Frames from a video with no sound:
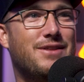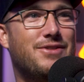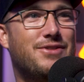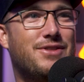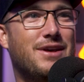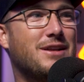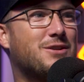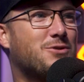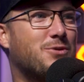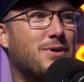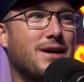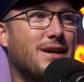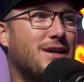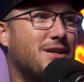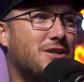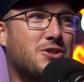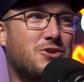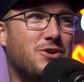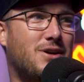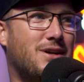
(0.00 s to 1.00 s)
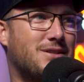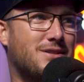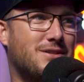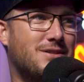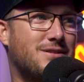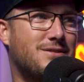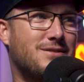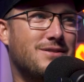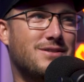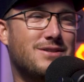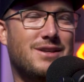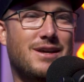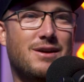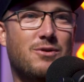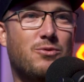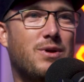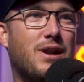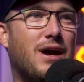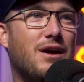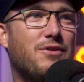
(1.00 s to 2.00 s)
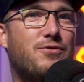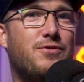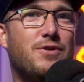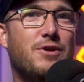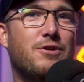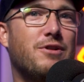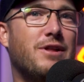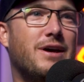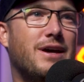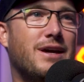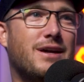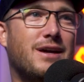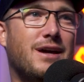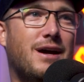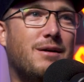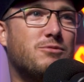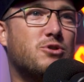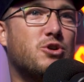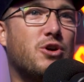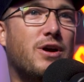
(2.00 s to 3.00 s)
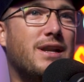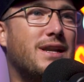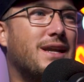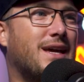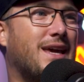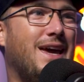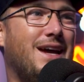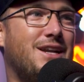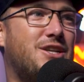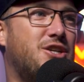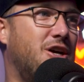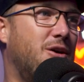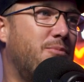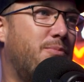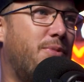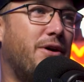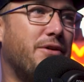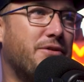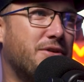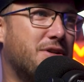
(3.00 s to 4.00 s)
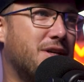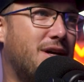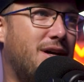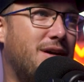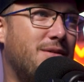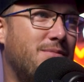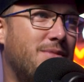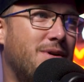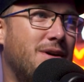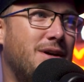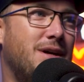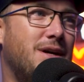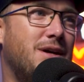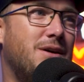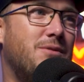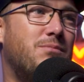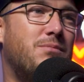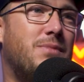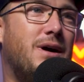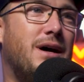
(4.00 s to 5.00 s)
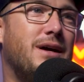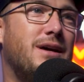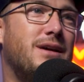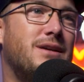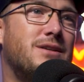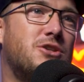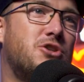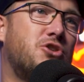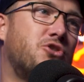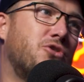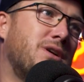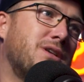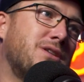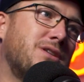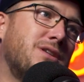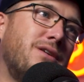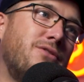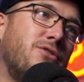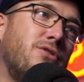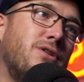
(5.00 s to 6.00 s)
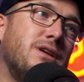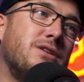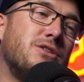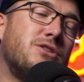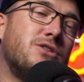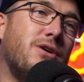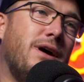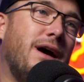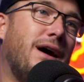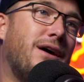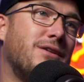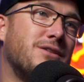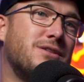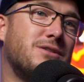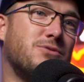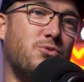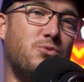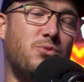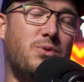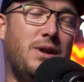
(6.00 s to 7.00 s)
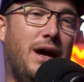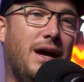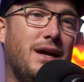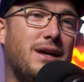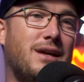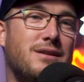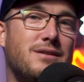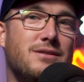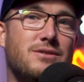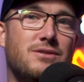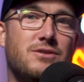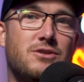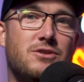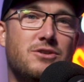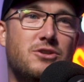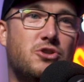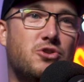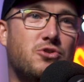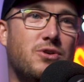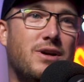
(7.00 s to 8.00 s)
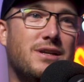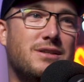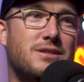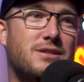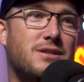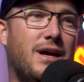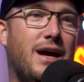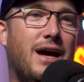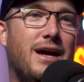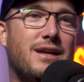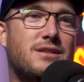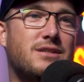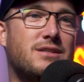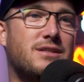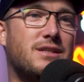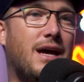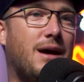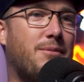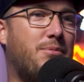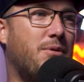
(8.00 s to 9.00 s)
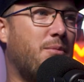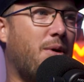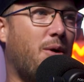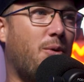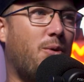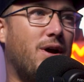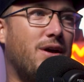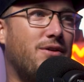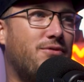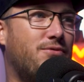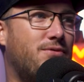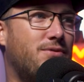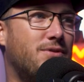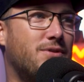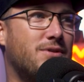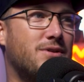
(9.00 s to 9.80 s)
That's when I get stressed. It's like when I feel like I'm trying to catch up all the time, my stress level. And so when I get stressed, I snap at my wife